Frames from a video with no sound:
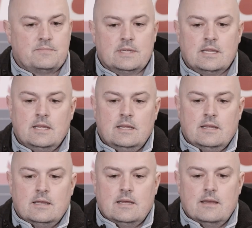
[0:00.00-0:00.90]
But
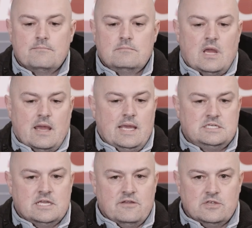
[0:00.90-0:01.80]
you know,
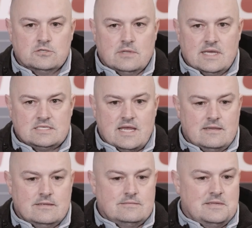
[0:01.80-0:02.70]
each individual has had
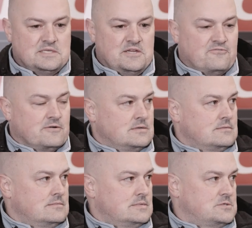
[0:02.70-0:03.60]
a different
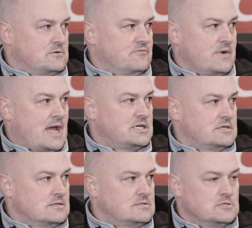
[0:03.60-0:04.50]
sort of
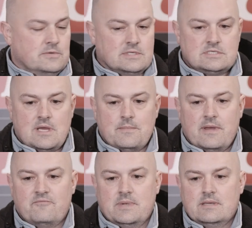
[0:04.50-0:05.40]
reaction to it. Some
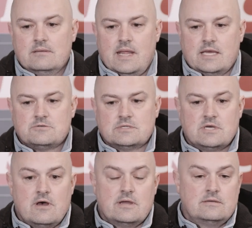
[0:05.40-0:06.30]
have been extra
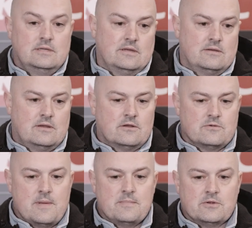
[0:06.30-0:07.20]
tired. You've got to
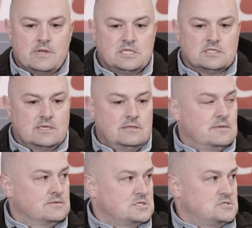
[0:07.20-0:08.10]
remember, initially
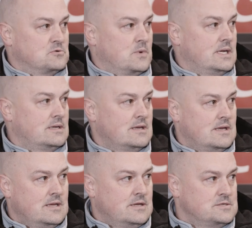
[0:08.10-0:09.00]
there was a 2-week
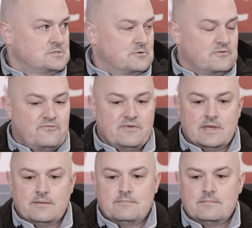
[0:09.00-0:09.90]
sort
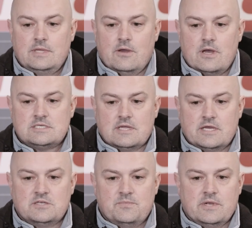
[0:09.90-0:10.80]
of
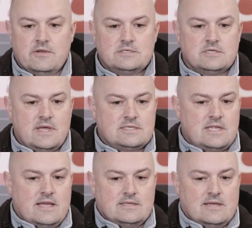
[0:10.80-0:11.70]
isolation period, so that's
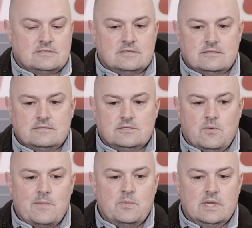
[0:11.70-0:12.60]
now down to
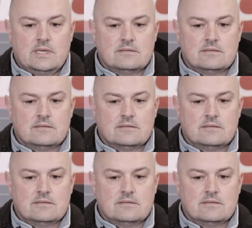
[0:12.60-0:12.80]
1 week.